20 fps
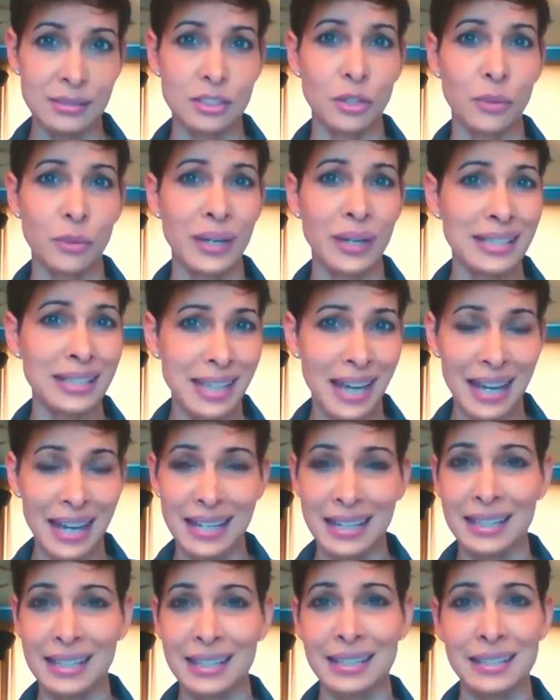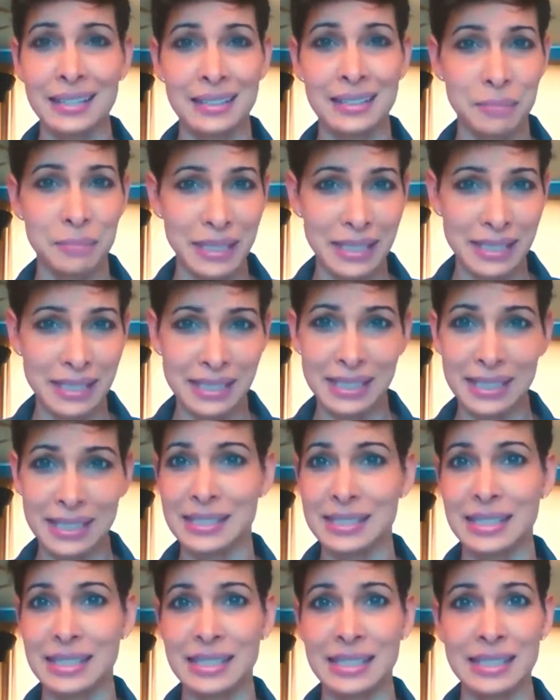So anxiety and
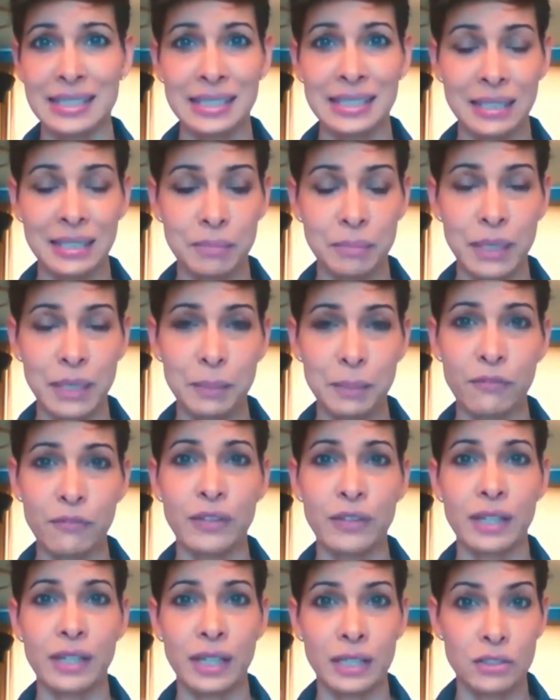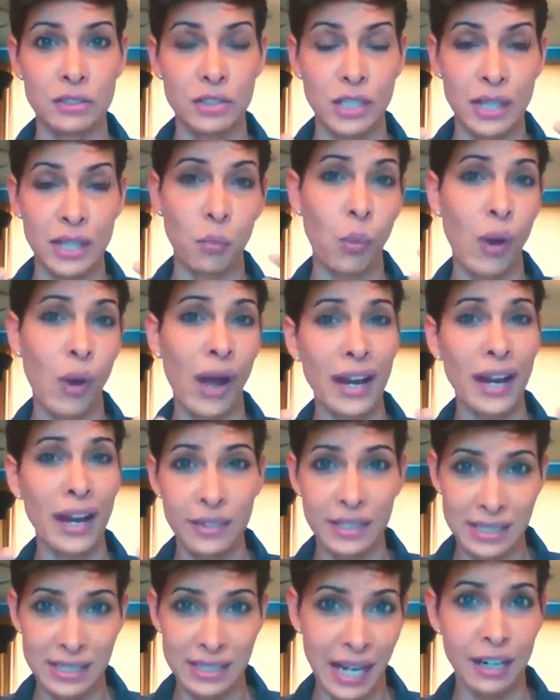PTSD and people feeling
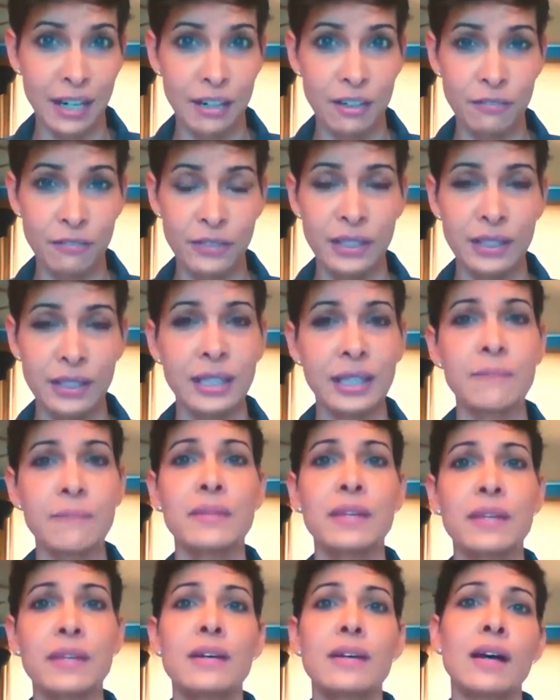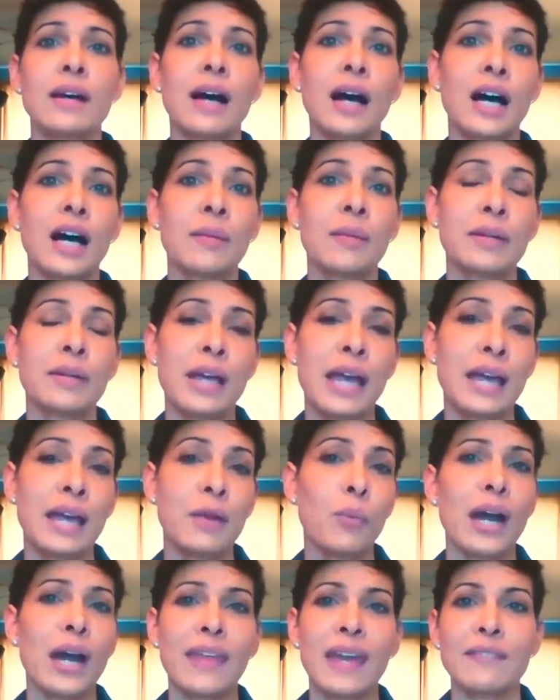wired and tired feeling,
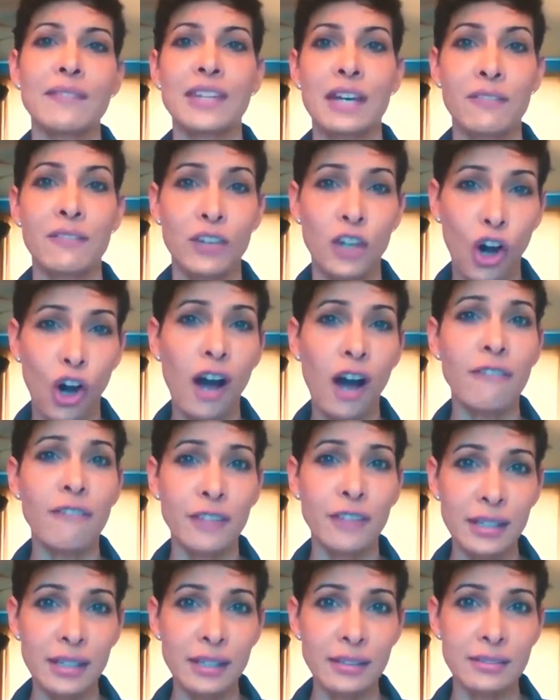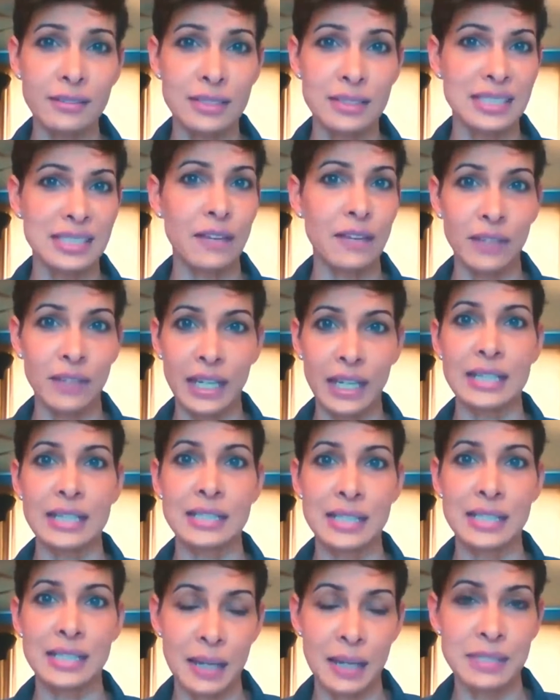and why they have to have coffee
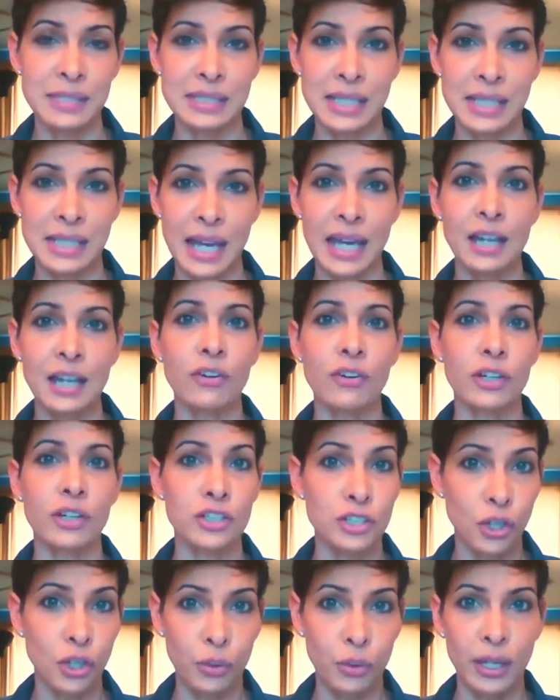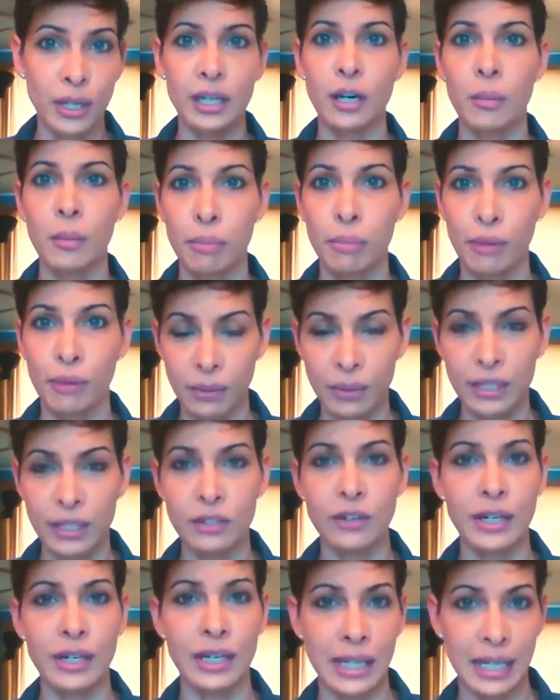7-8 times a day, or a donut or a
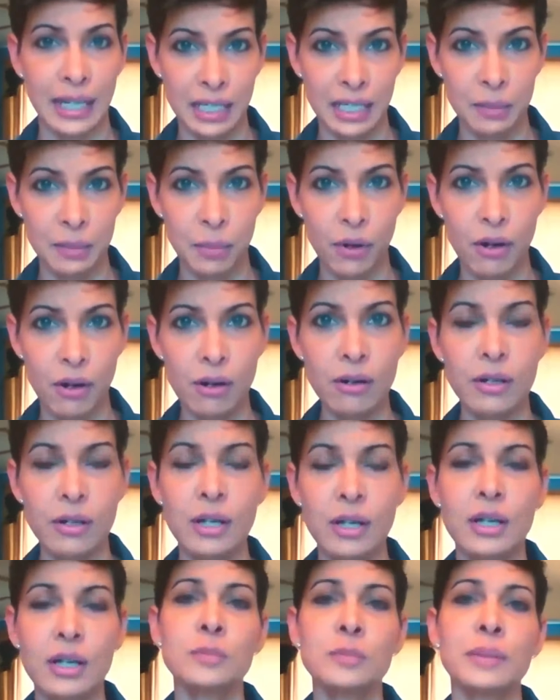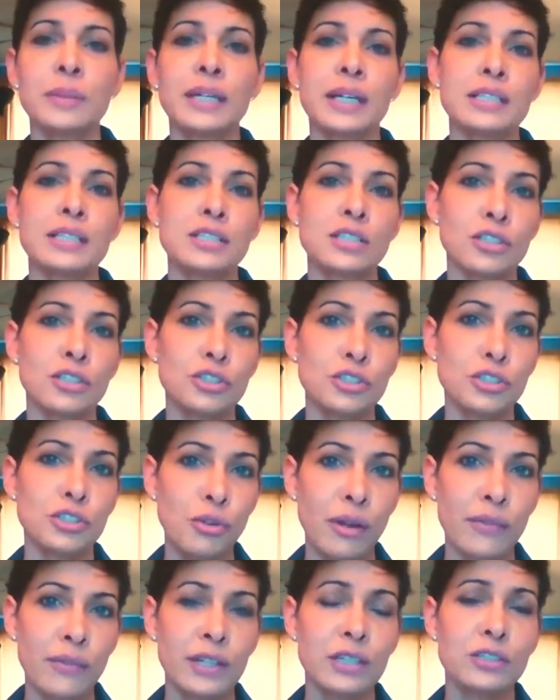brownie or a candy bar, because the
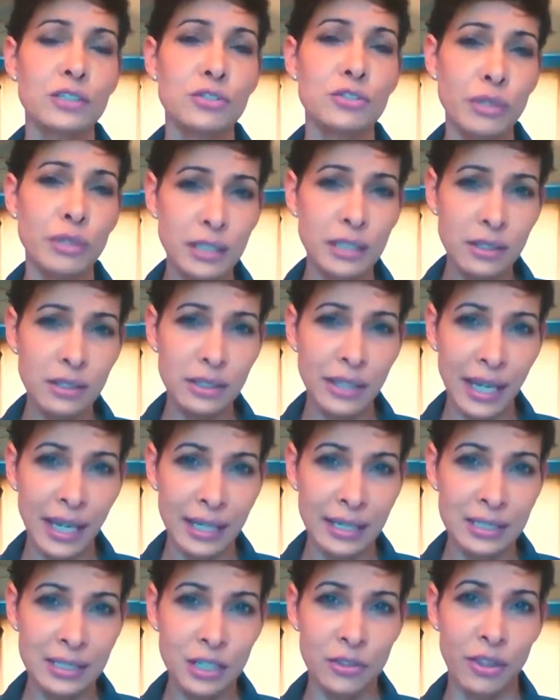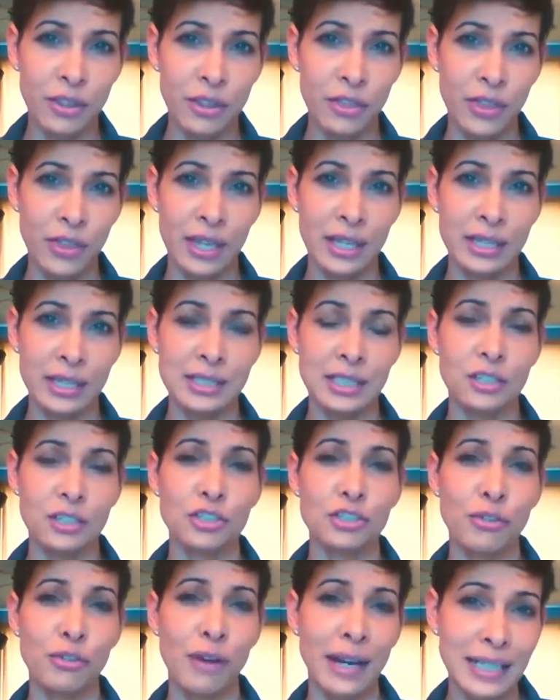adrenal glands are the things that
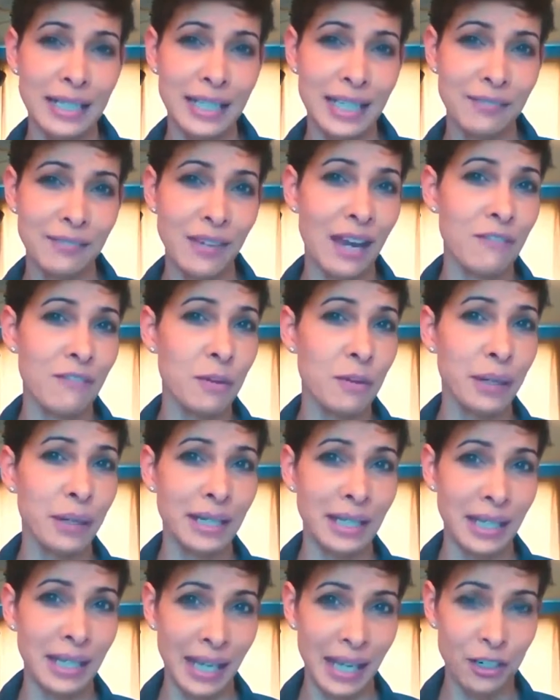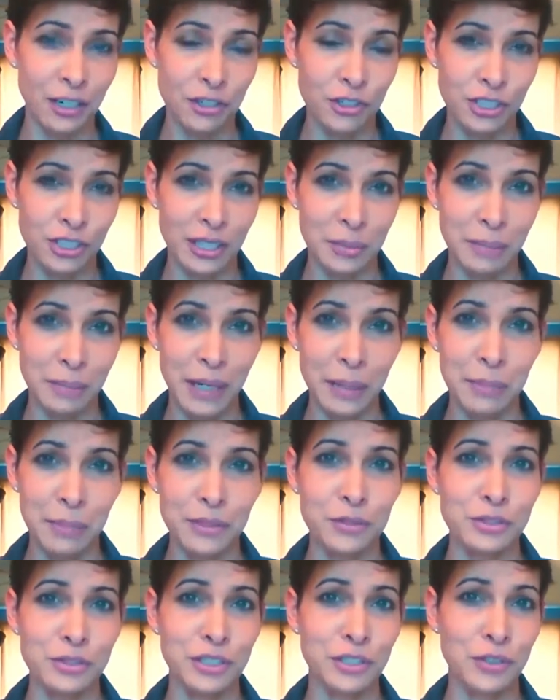are trying to give everybody energy by
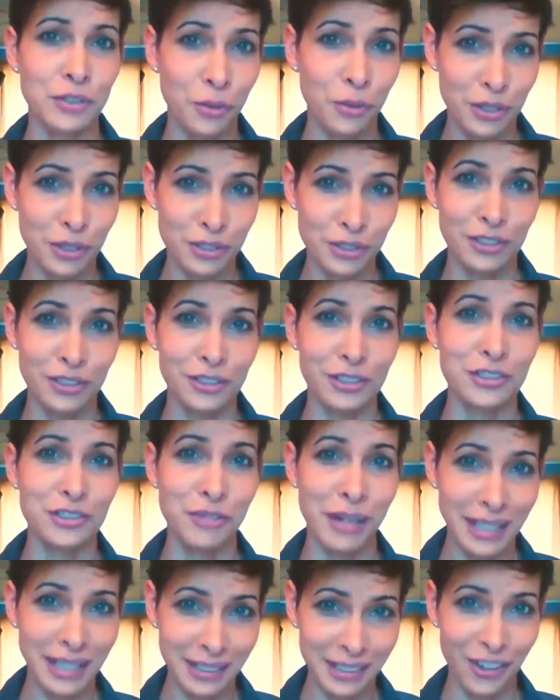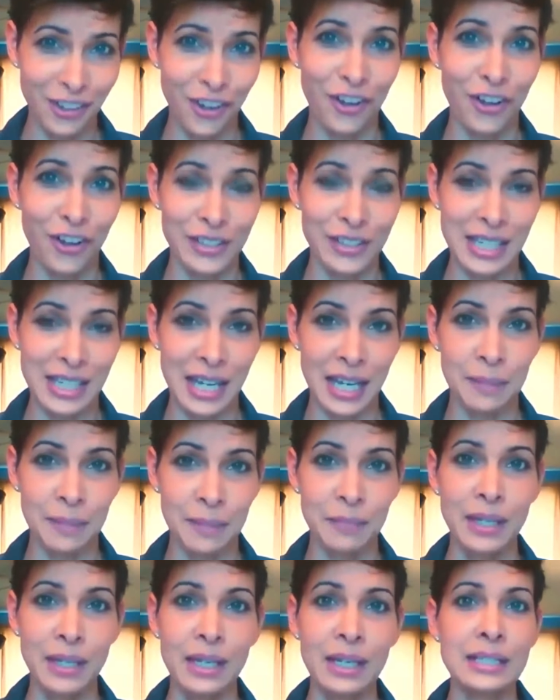producing cortisol and adrenaline all the
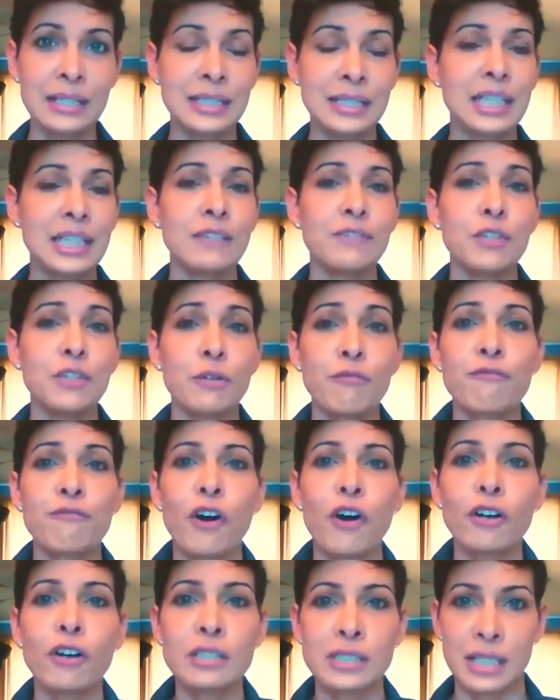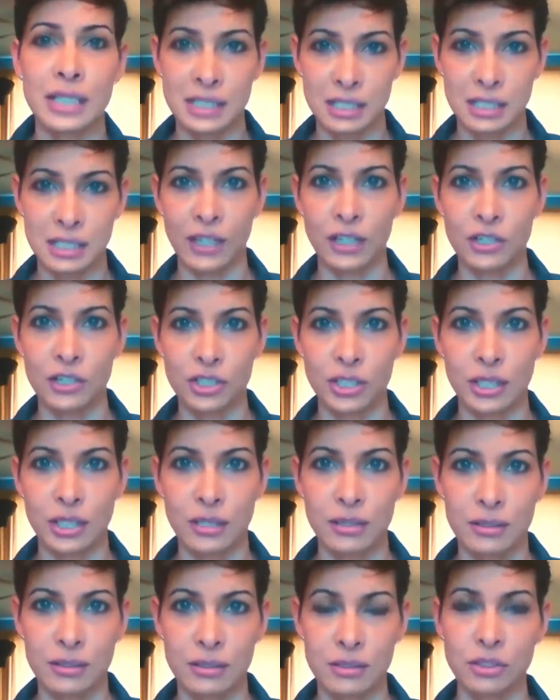time to give you a false sense of
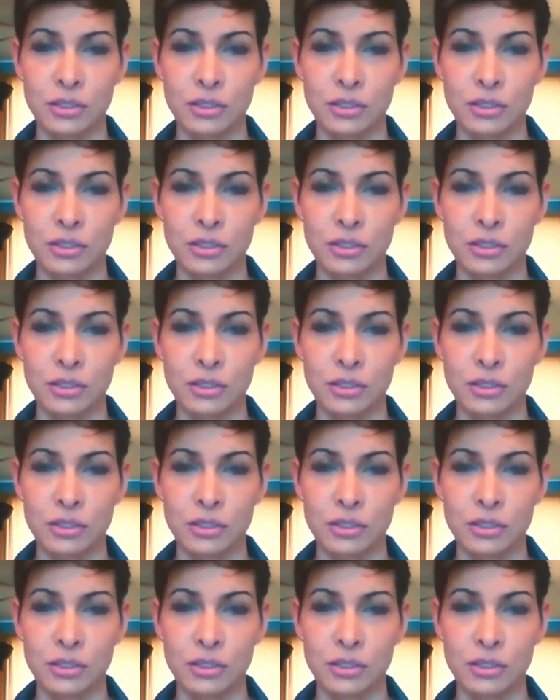energy.